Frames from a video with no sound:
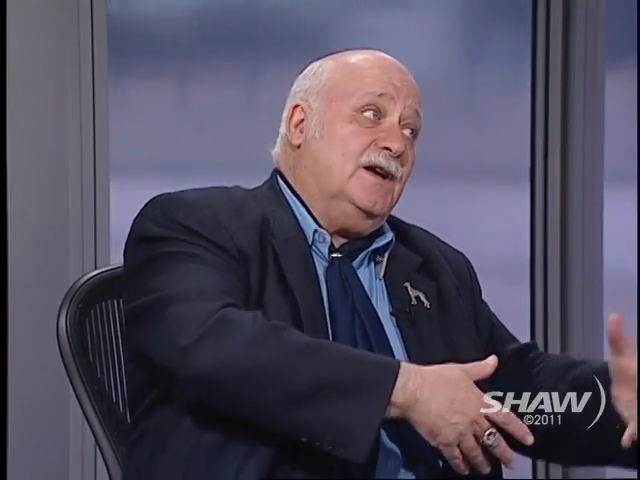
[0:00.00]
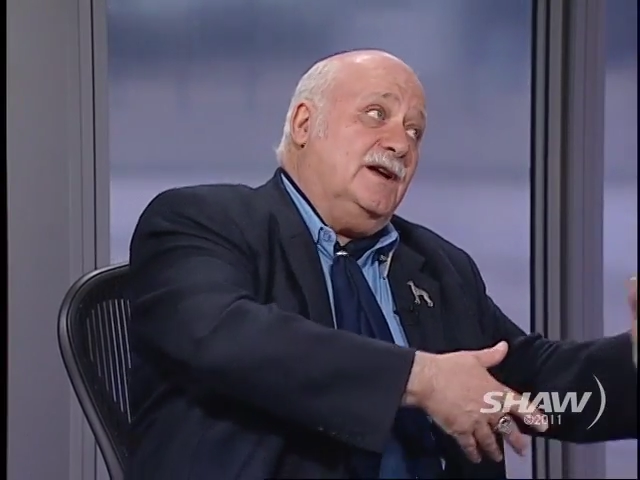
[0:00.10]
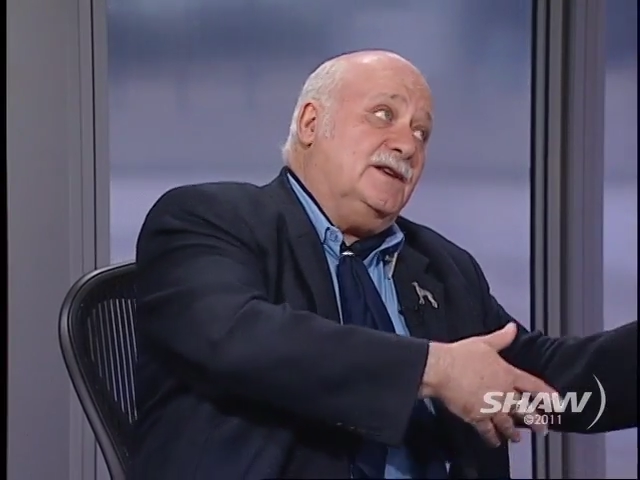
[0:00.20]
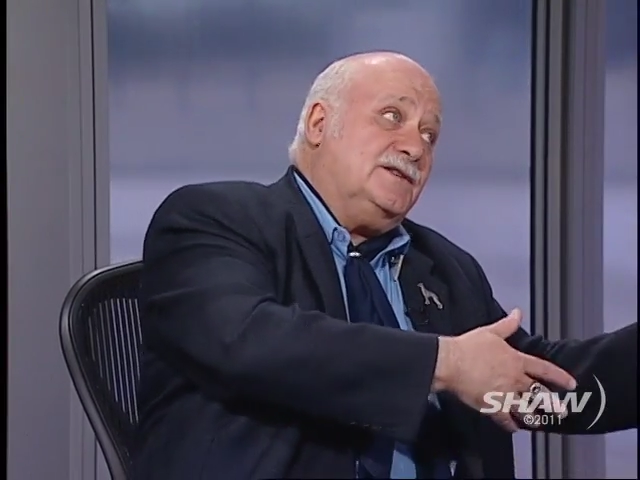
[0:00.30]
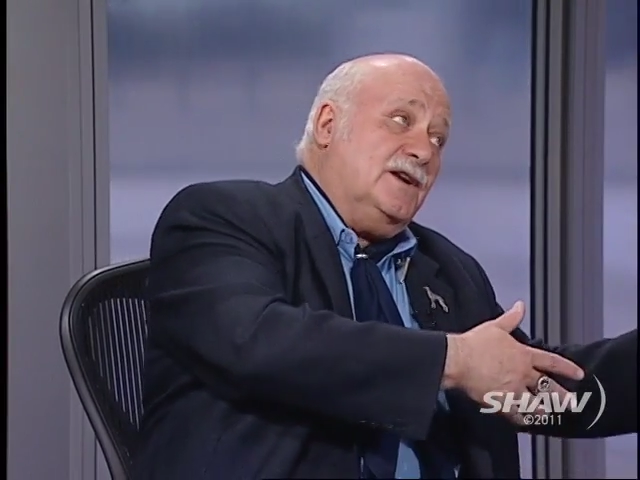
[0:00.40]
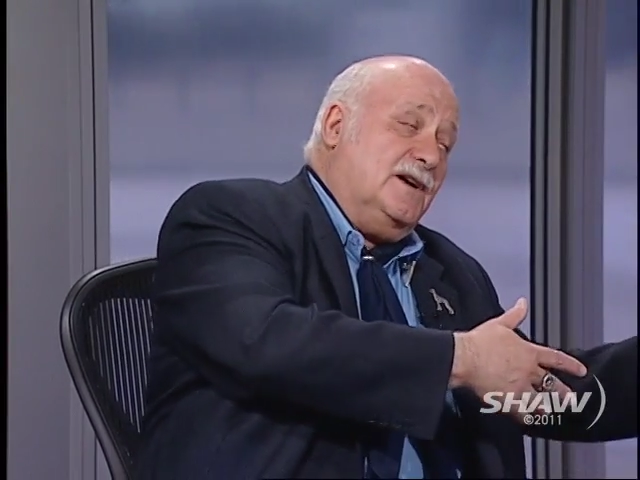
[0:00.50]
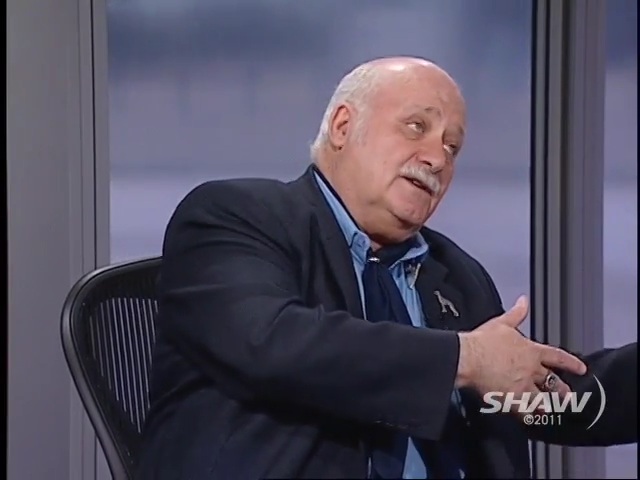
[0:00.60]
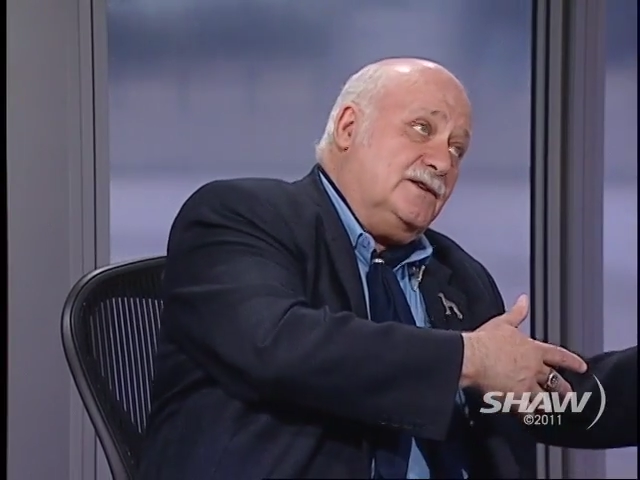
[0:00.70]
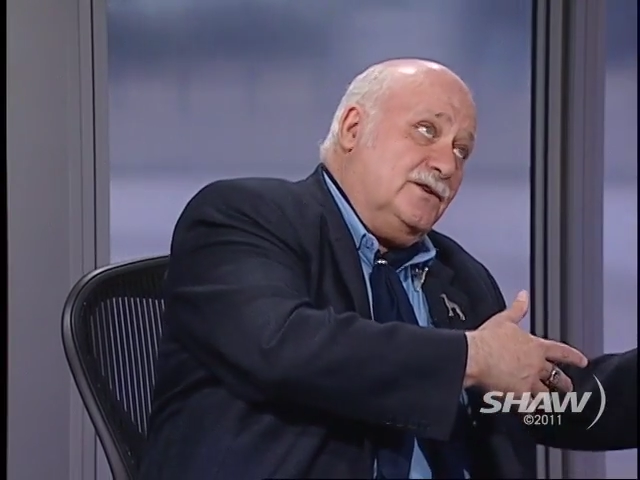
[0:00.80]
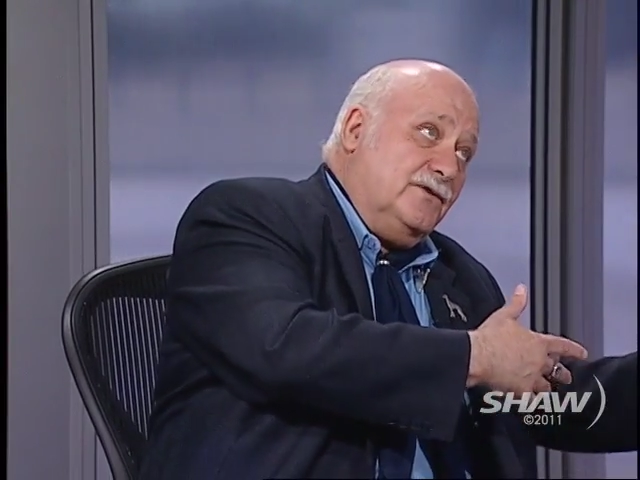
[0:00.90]
it's not
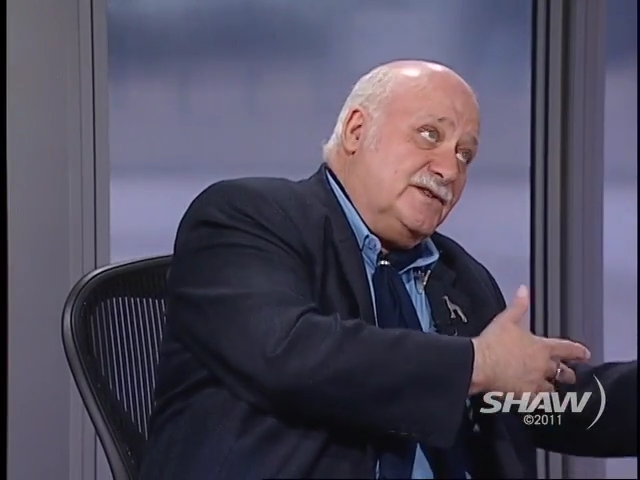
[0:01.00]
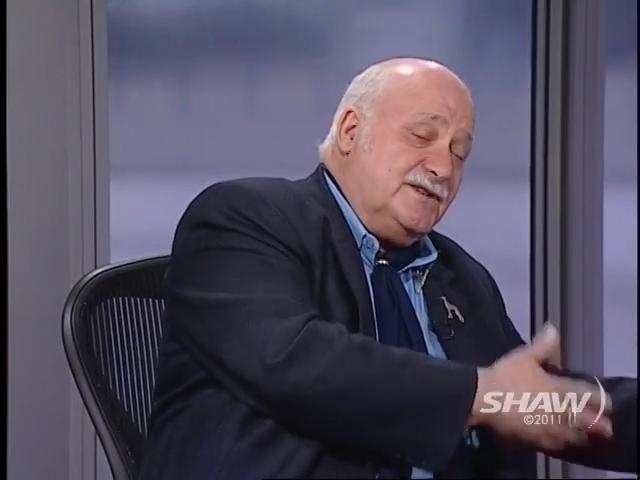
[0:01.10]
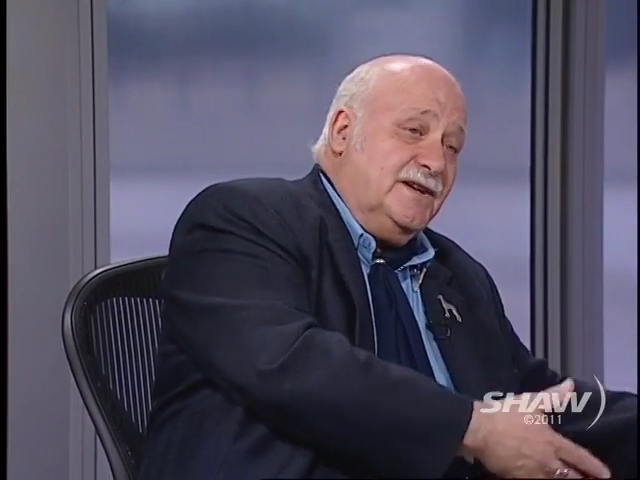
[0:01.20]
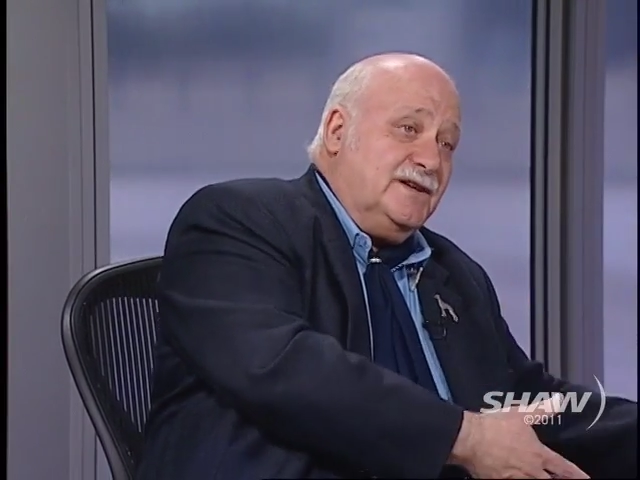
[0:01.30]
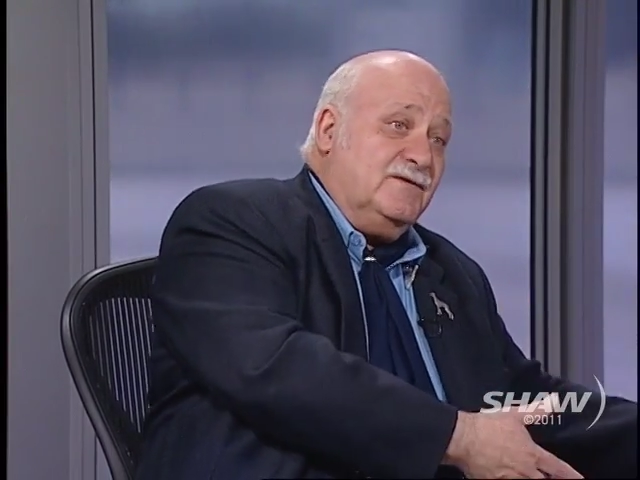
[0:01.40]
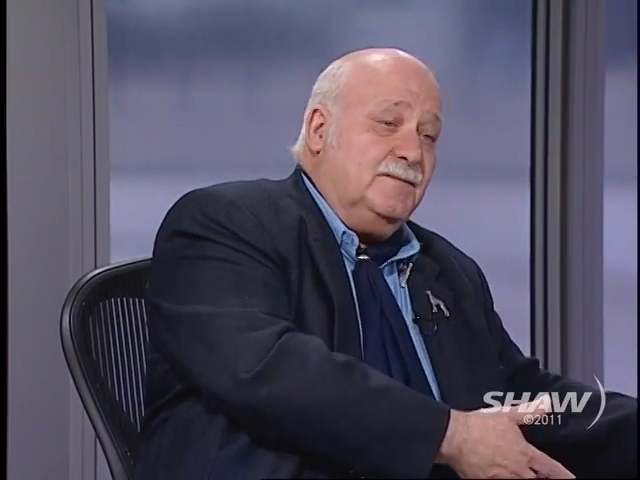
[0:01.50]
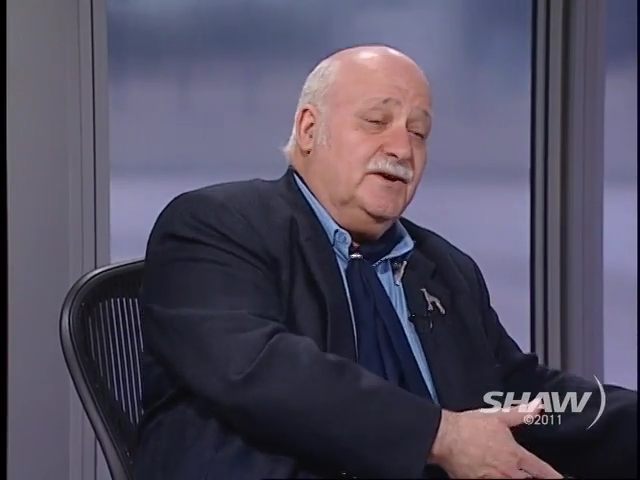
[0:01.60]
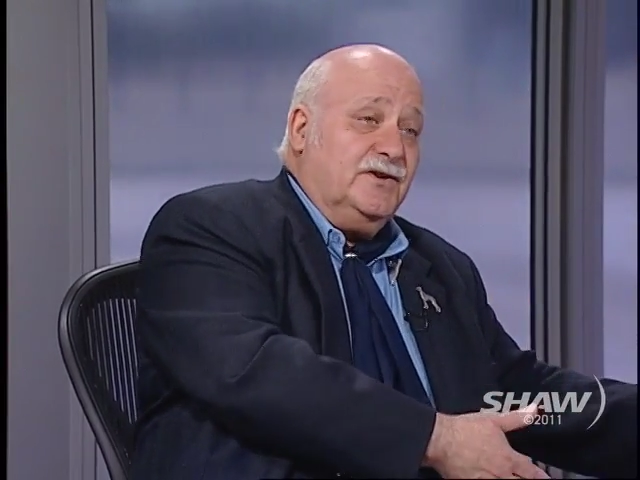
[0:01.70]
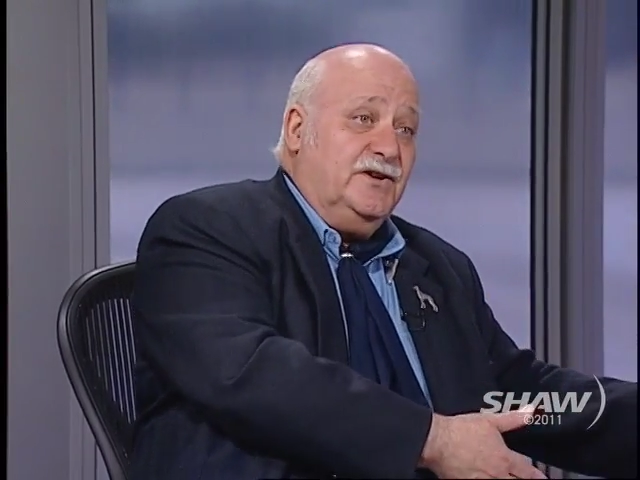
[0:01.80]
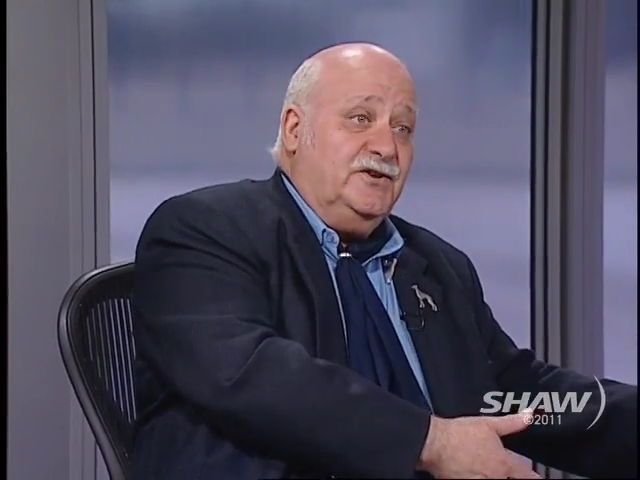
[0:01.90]
your instinctive ability